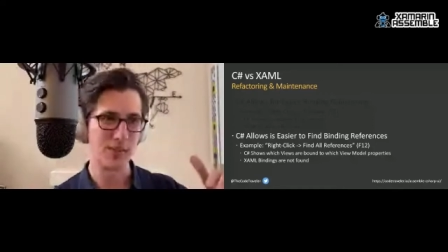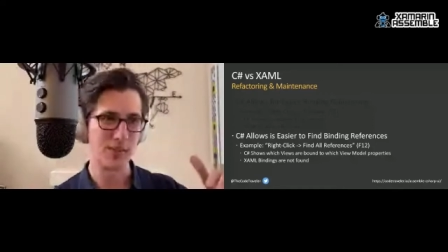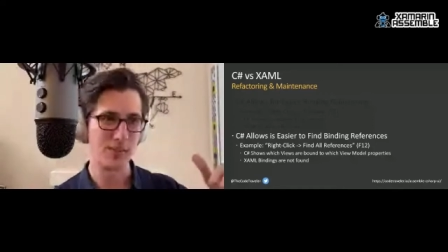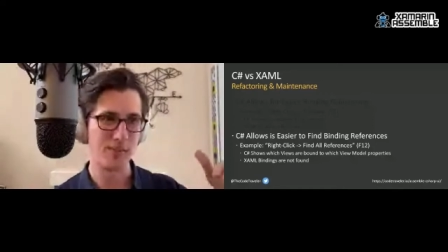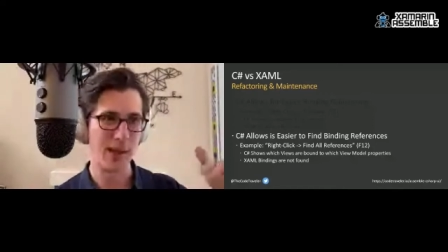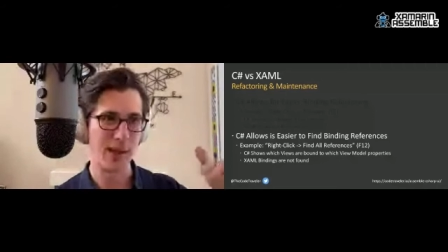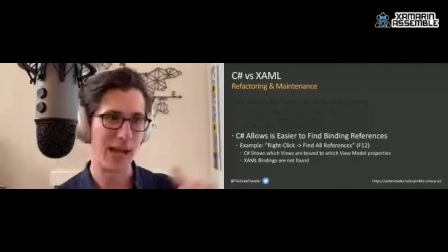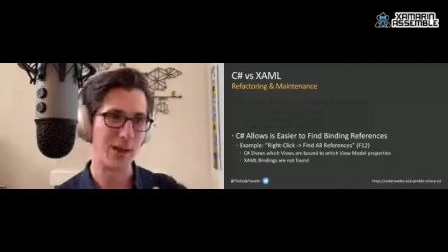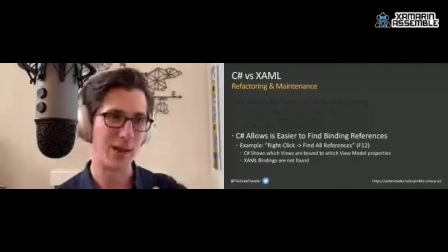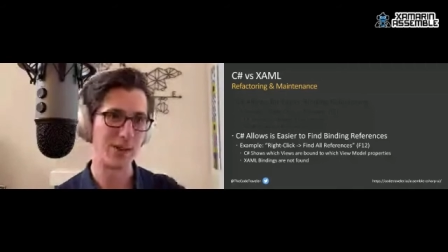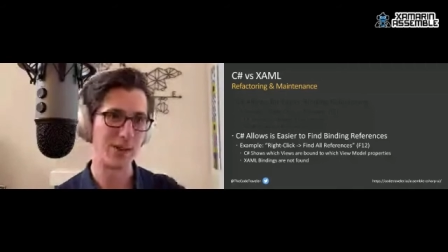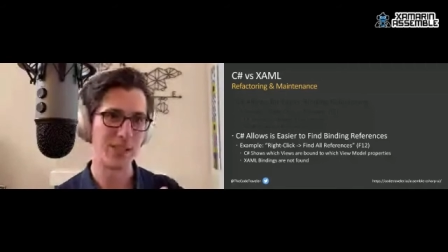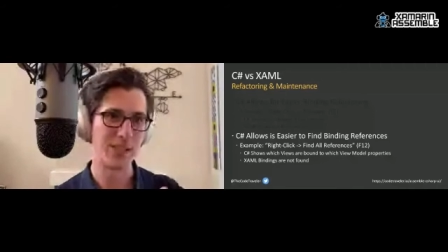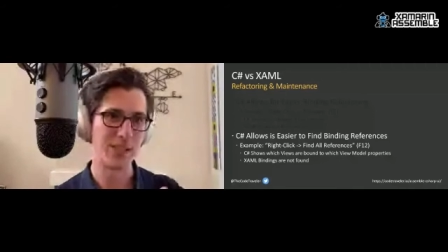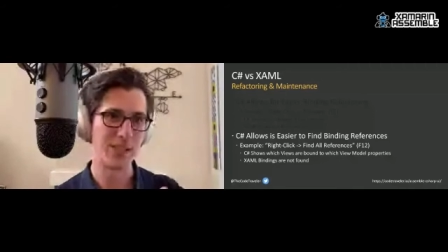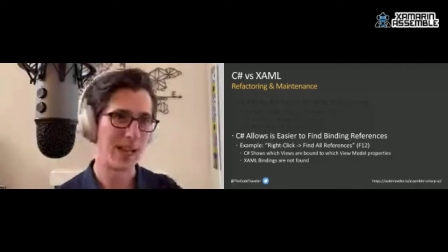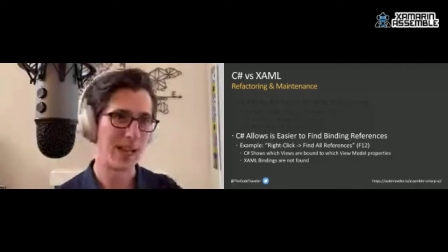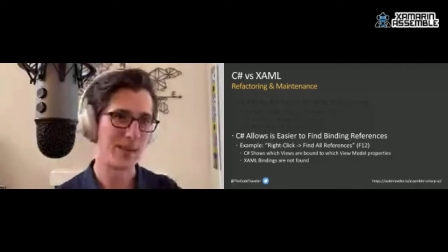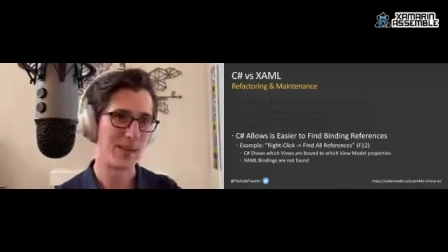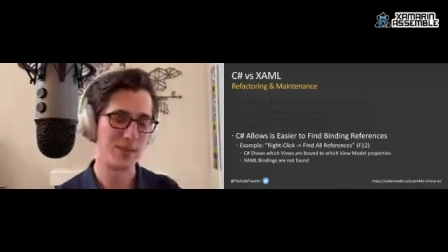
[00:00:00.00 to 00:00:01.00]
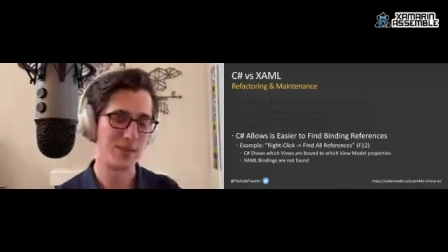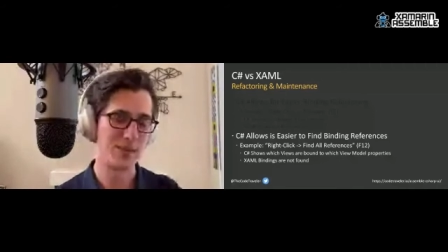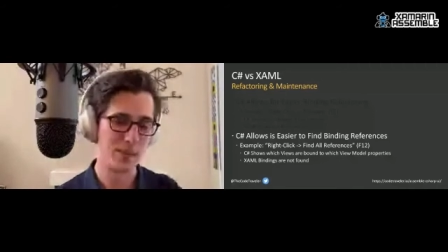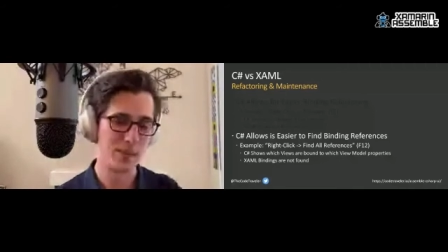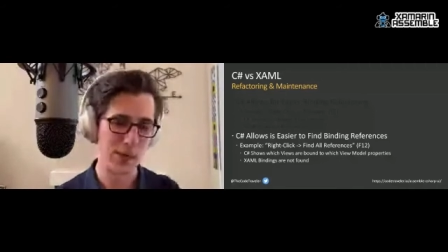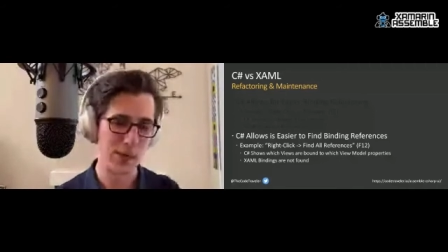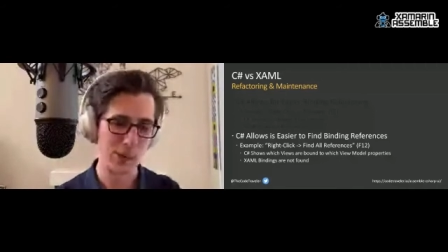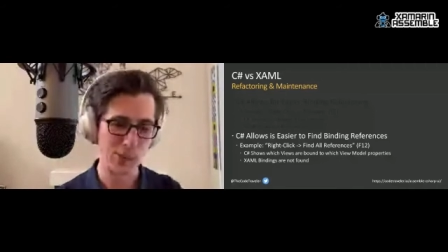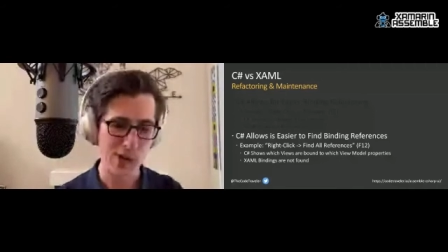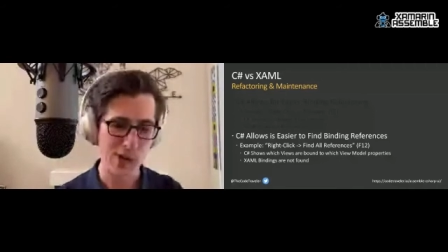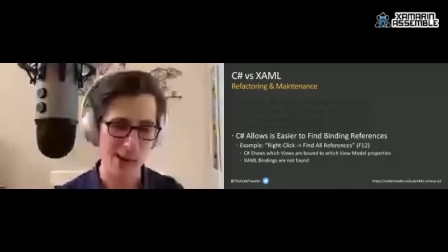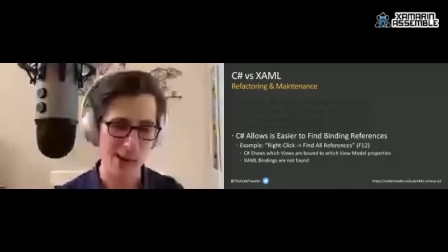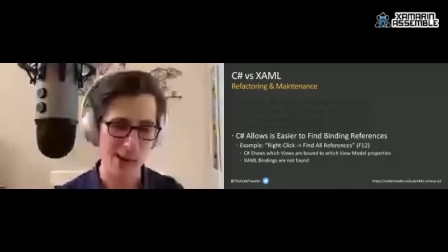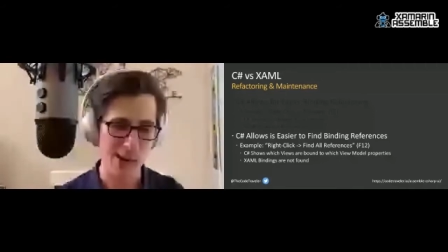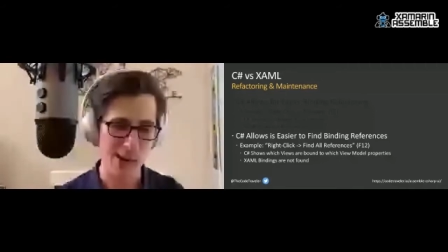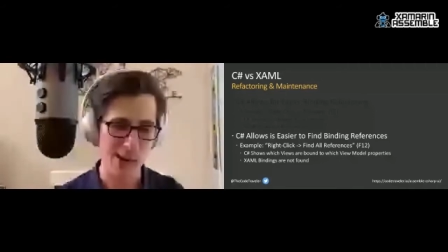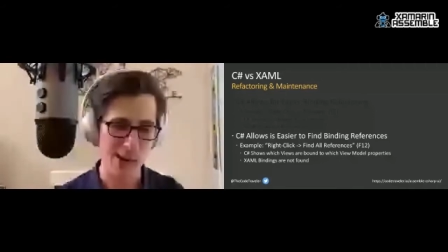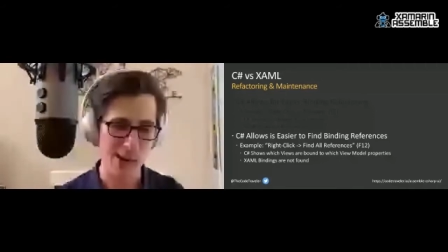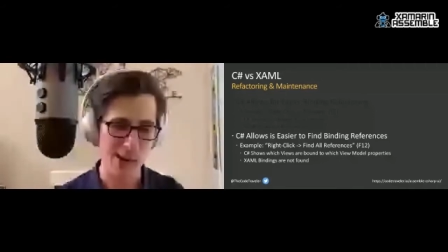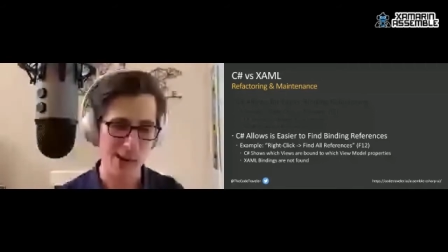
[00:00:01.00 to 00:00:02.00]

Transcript: bound to that view model property.